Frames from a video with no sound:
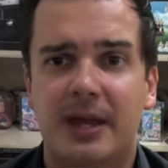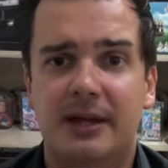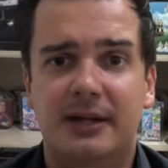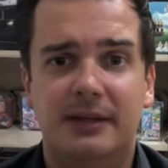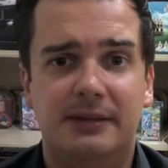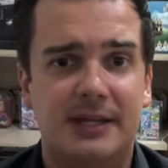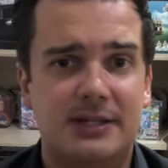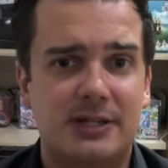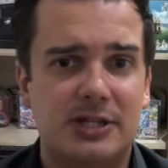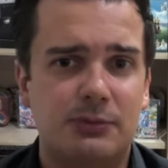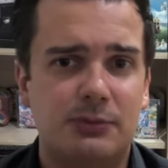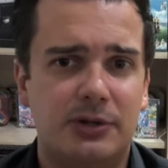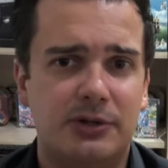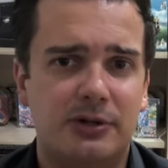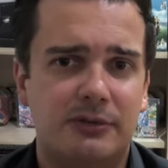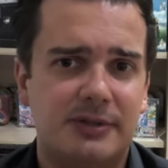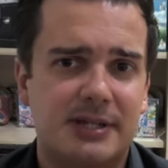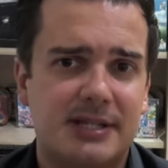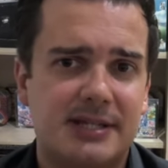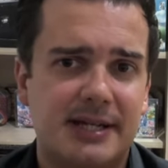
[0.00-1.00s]
This is one
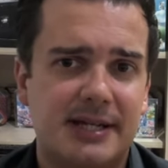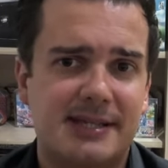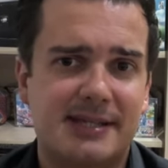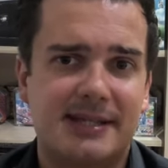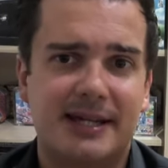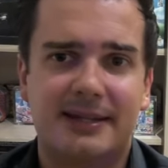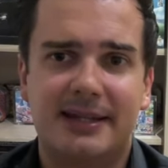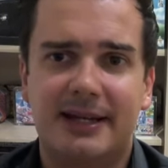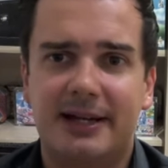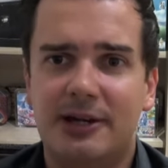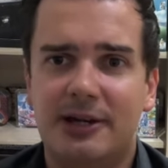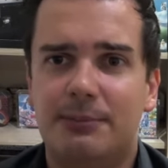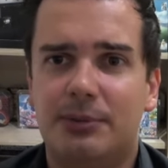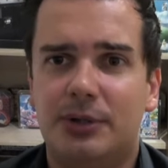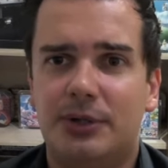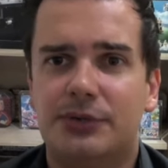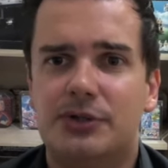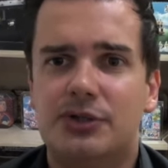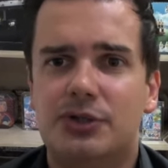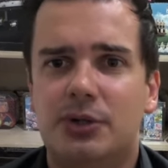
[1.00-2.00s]
of the sets that I
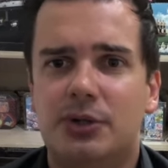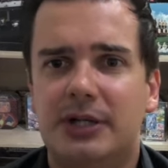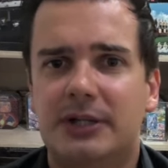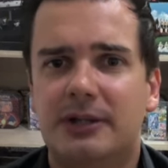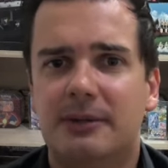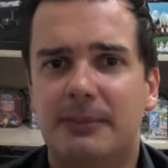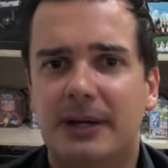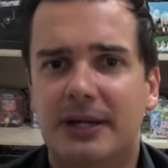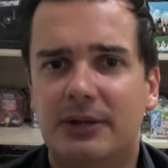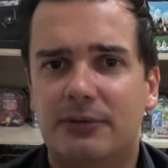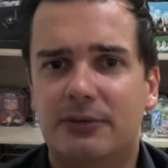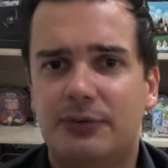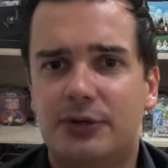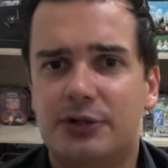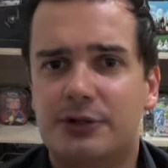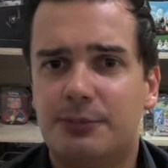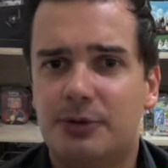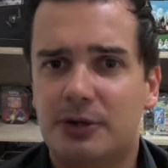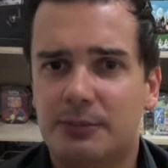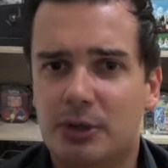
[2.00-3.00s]
bought during the May the
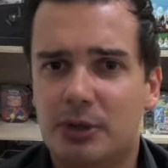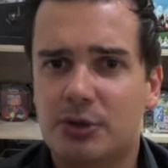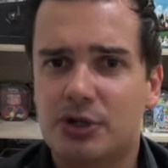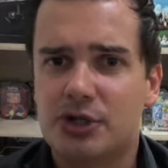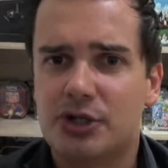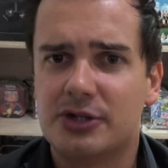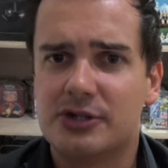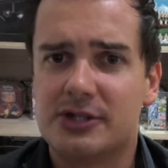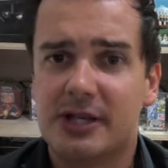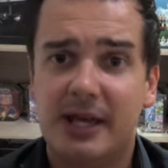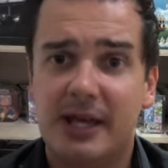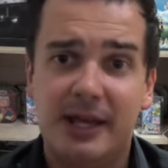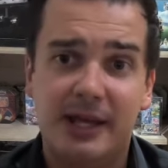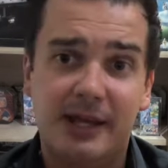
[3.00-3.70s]
4th promotions,